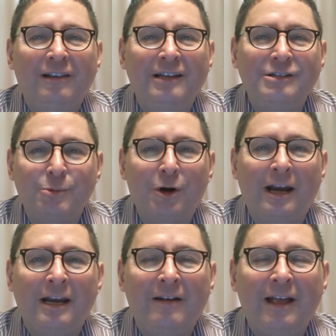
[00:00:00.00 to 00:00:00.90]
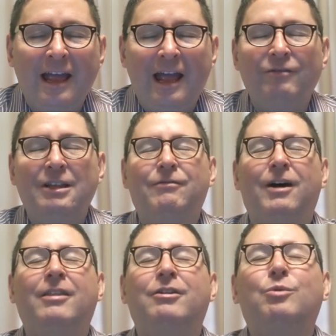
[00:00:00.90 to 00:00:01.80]
Let's pray. Heavenly
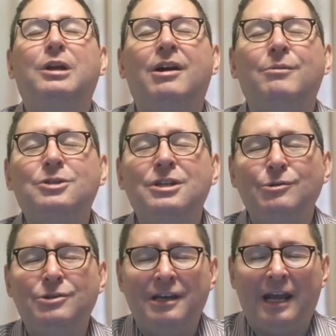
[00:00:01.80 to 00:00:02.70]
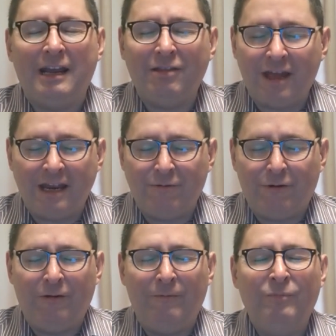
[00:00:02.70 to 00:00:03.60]
Father, we come to you today
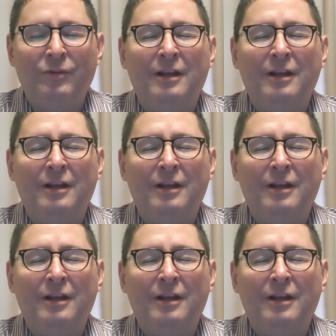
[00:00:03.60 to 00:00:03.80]
thankful.